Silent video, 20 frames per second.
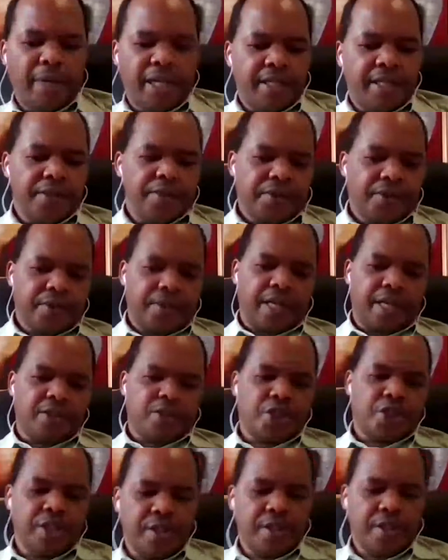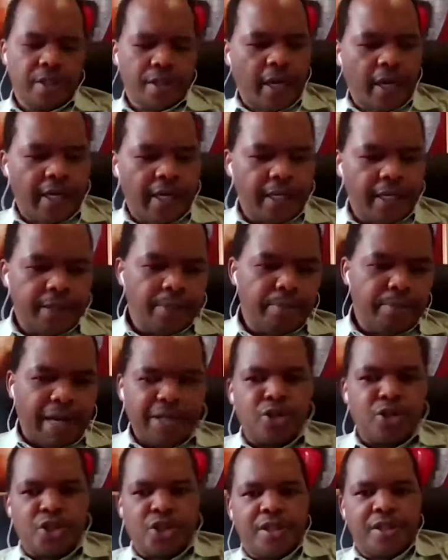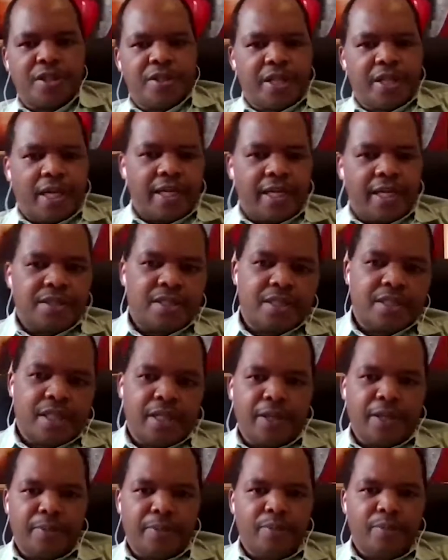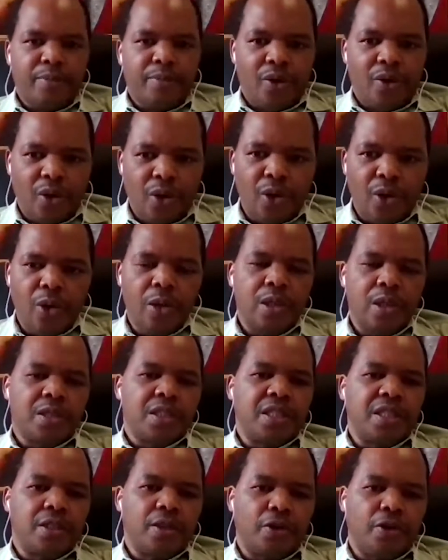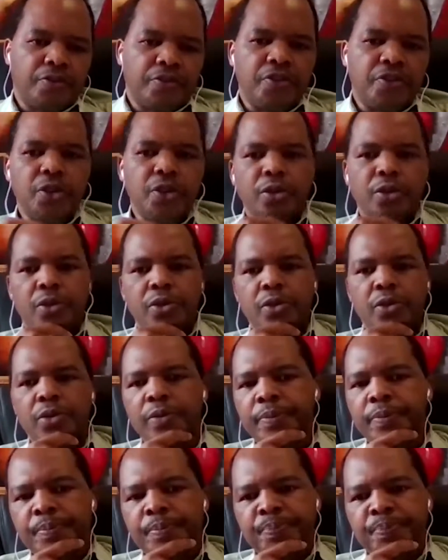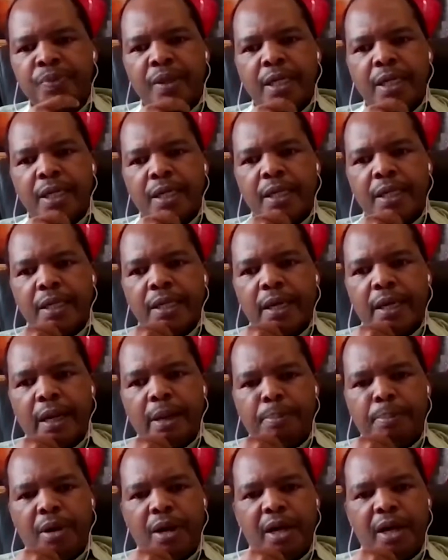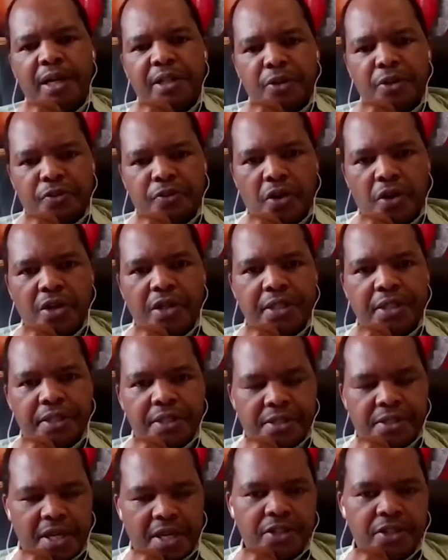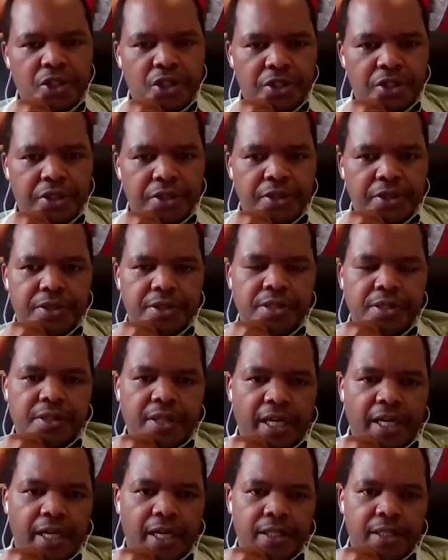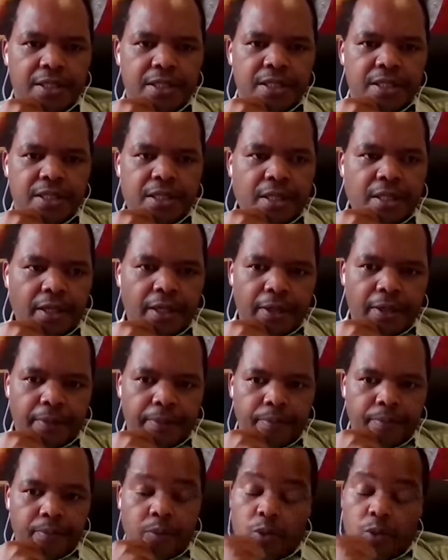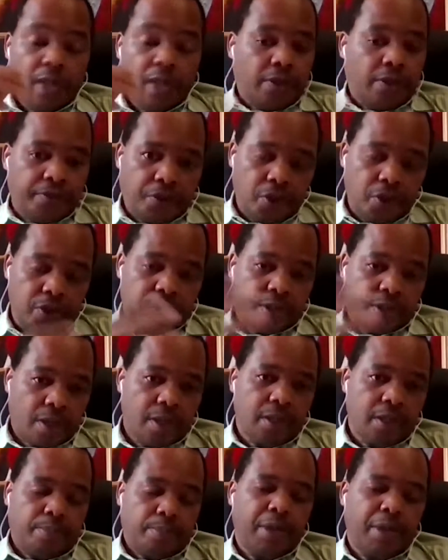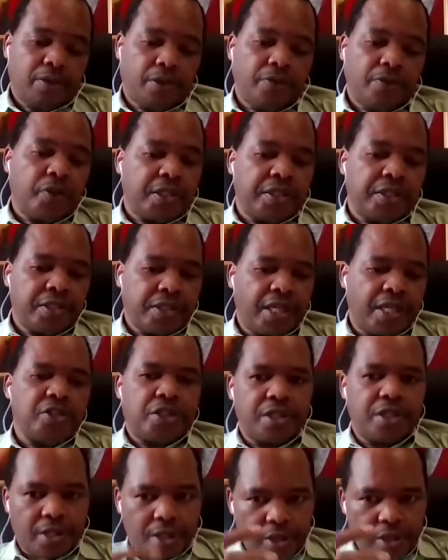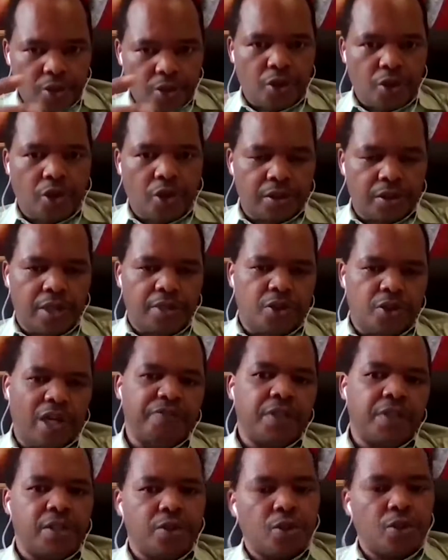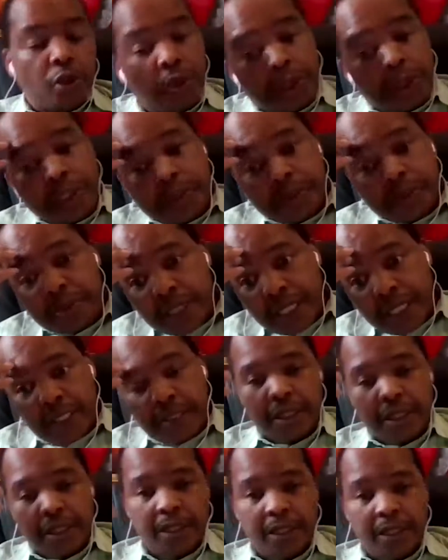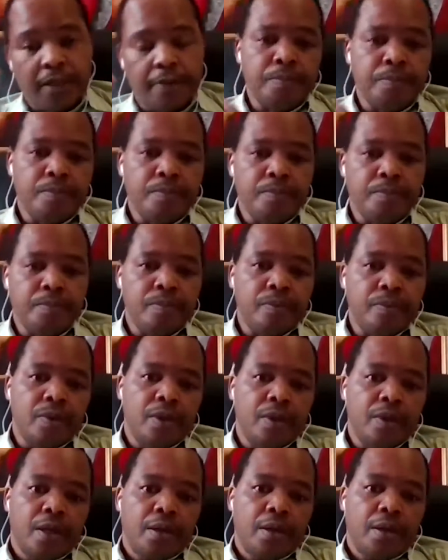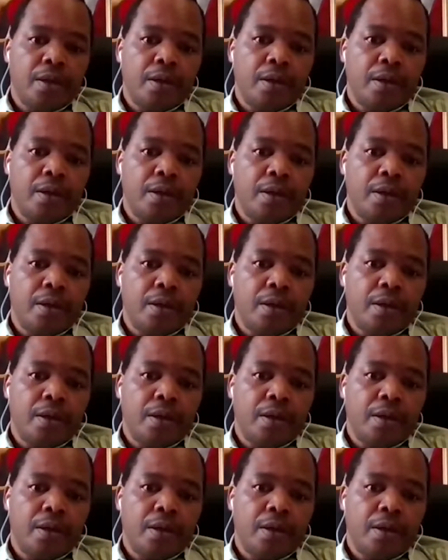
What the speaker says: my introduction, I mentioned that all three of you are part of organizations that, well, of course, part of organizations in the travel and tourism sector, but